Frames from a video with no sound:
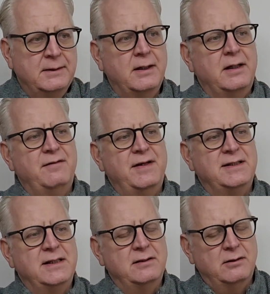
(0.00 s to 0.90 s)
And if it is
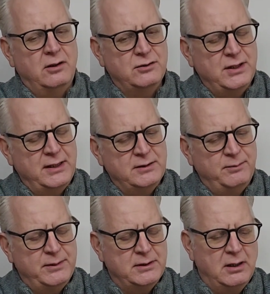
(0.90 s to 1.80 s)
in all
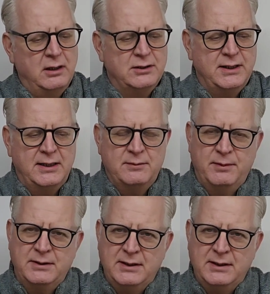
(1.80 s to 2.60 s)
Sainsbury's or a lot of Sainsbury's,